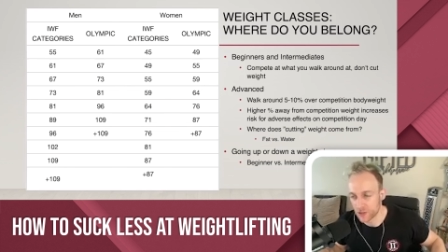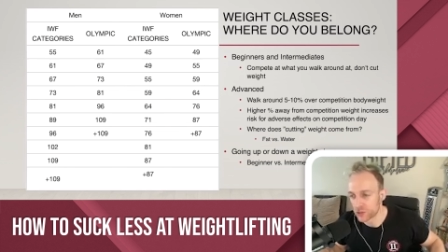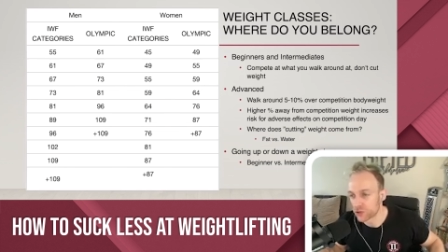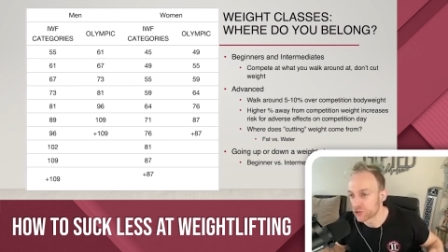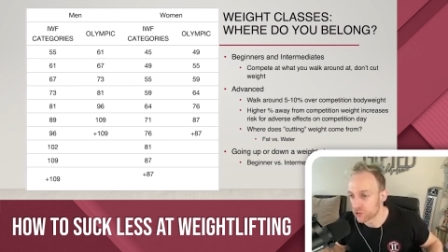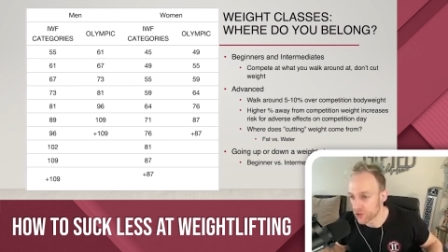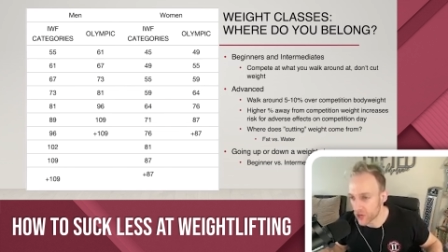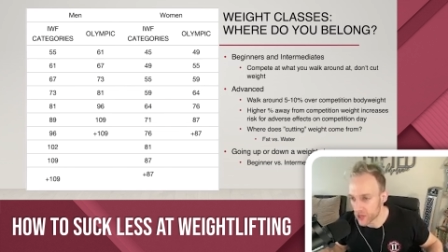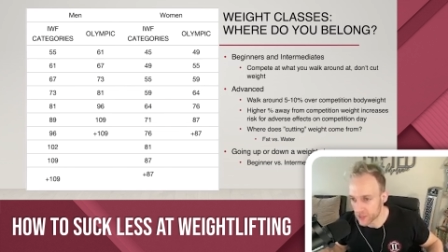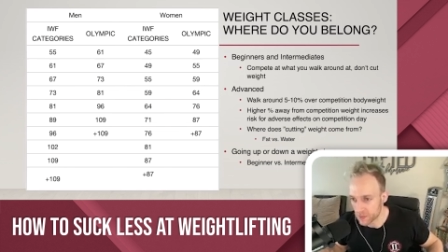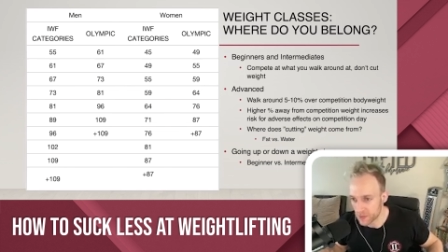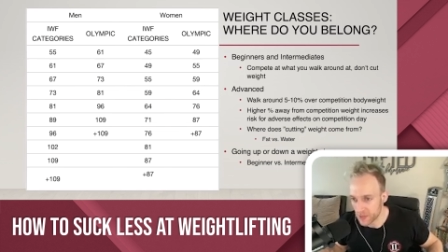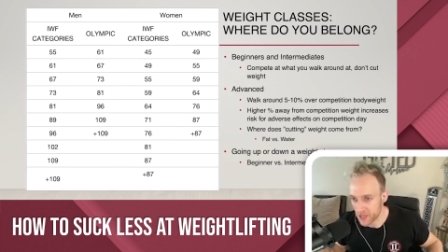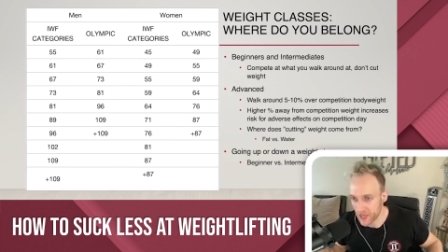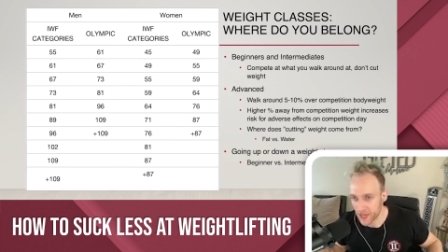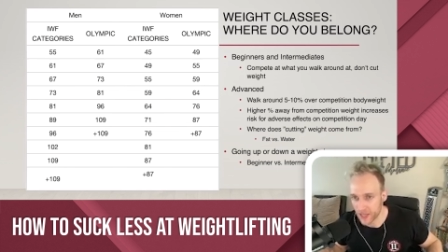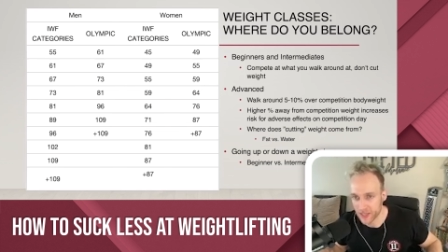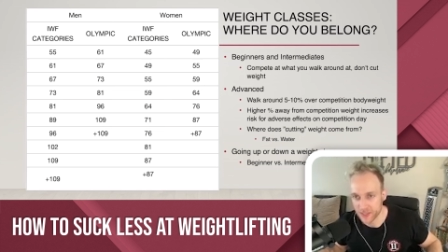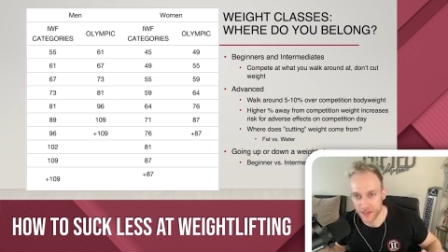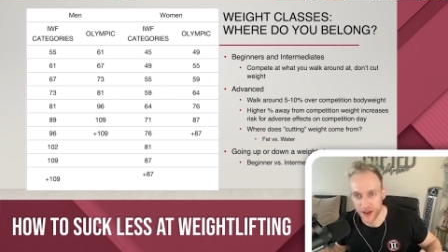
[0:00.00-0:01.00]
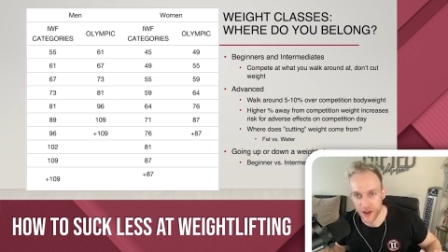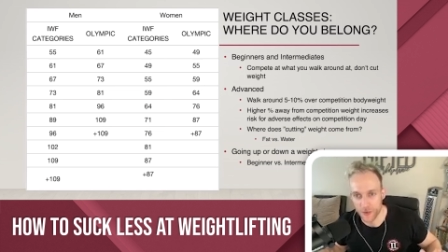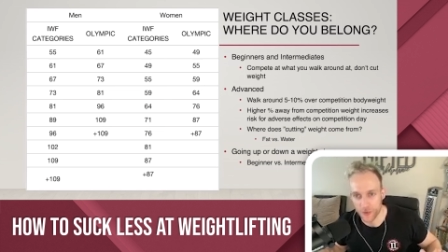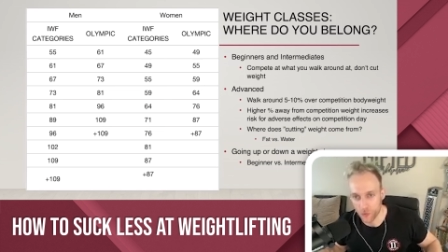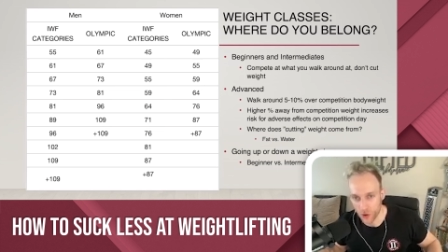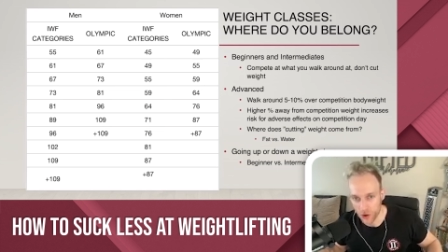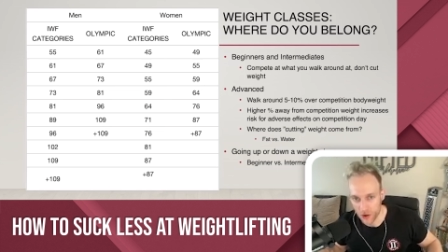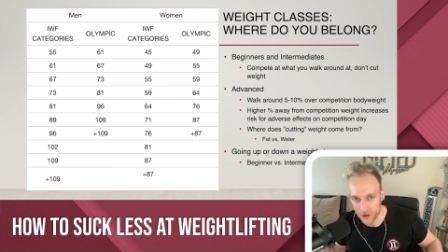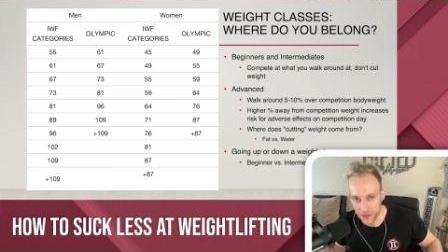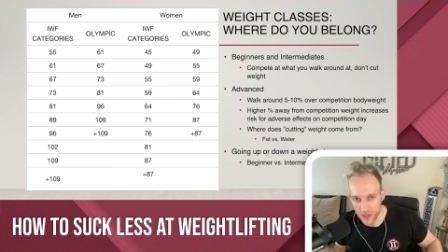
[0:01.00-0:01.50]
Trust me, it's
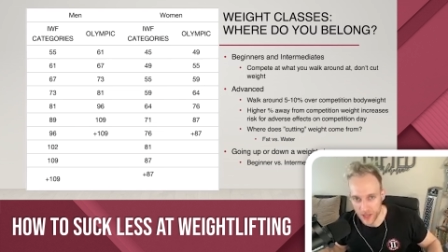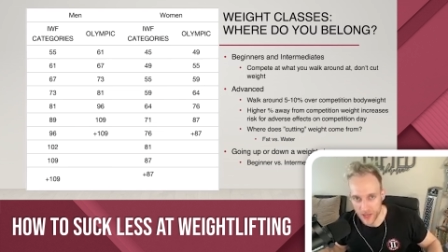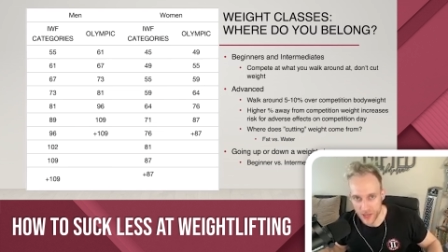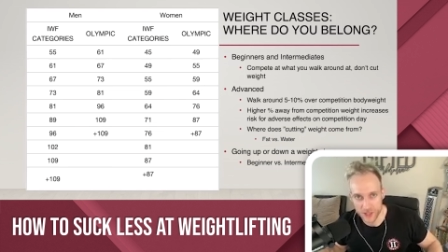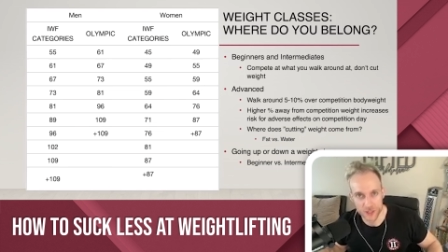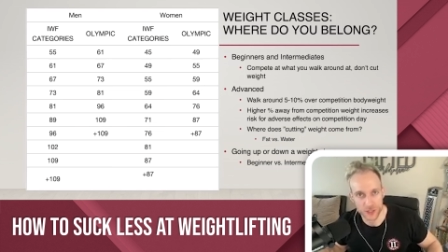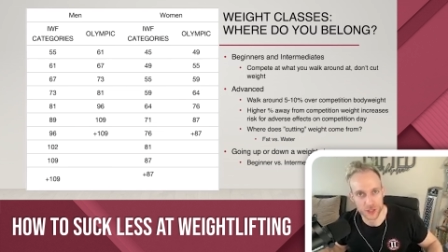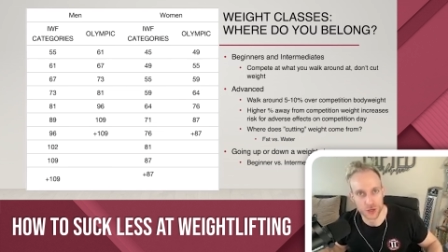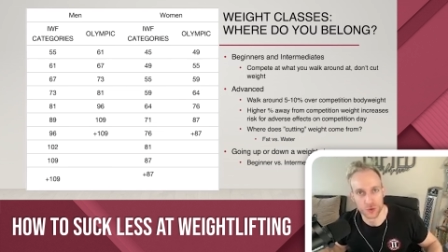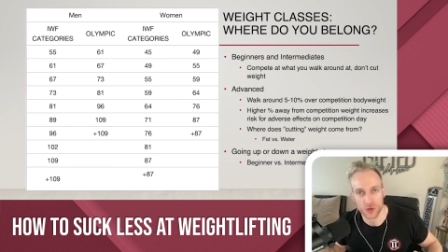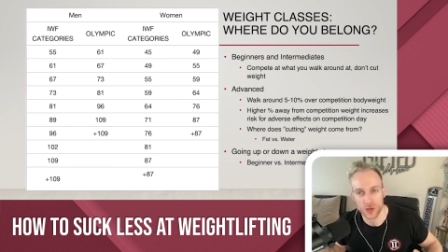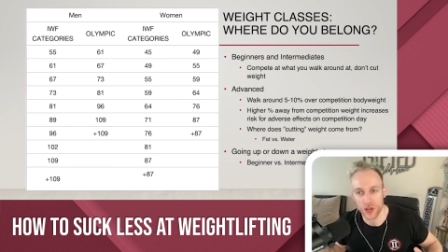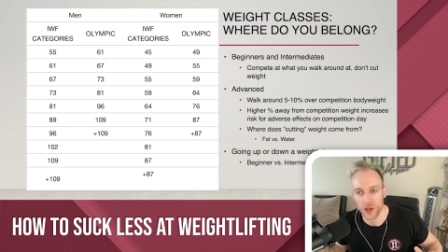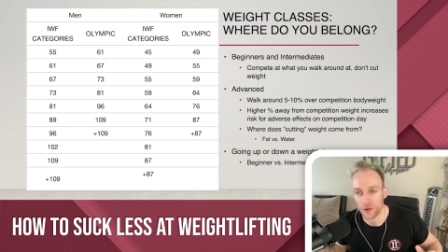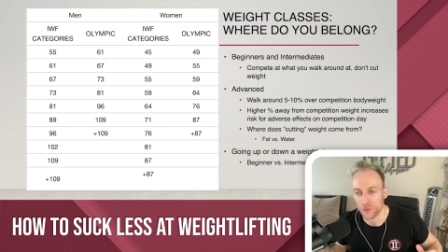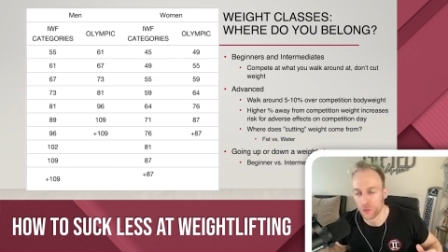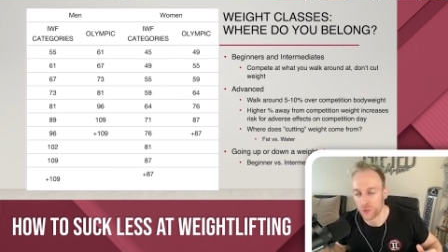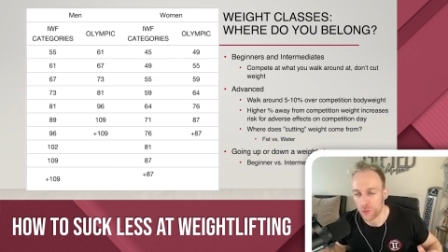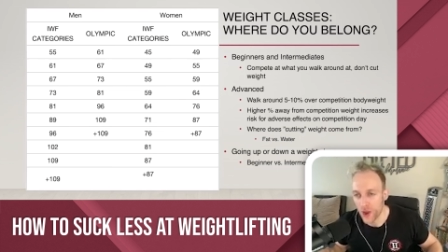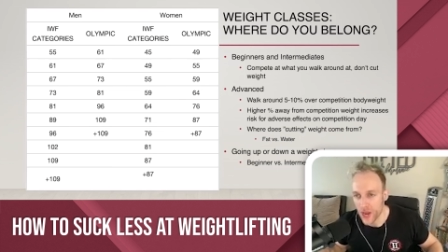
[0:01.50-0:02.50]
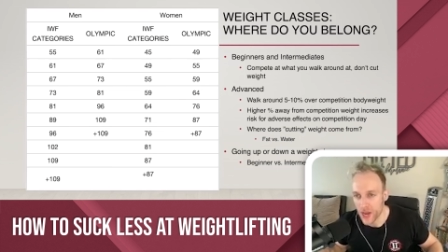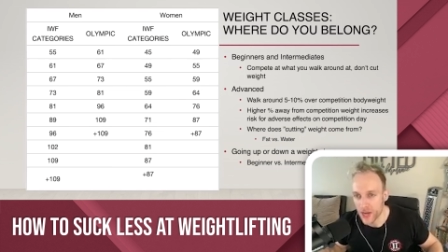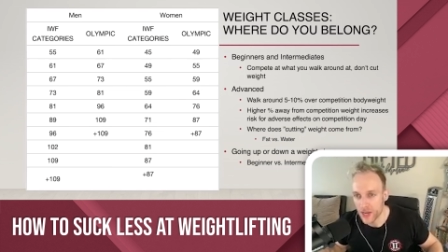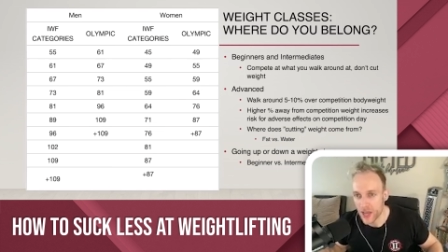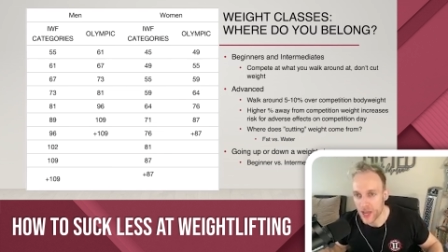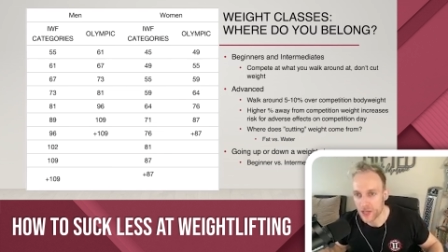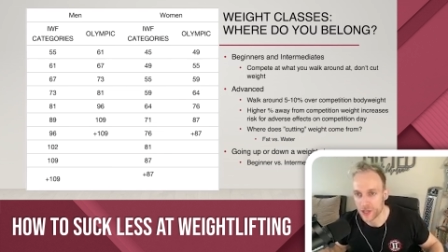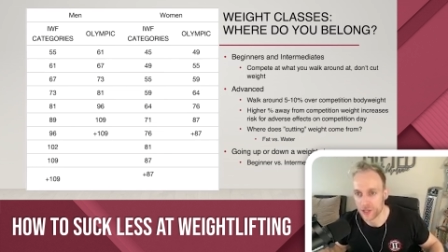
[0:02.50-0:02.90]
not worth it. Don't cut weight.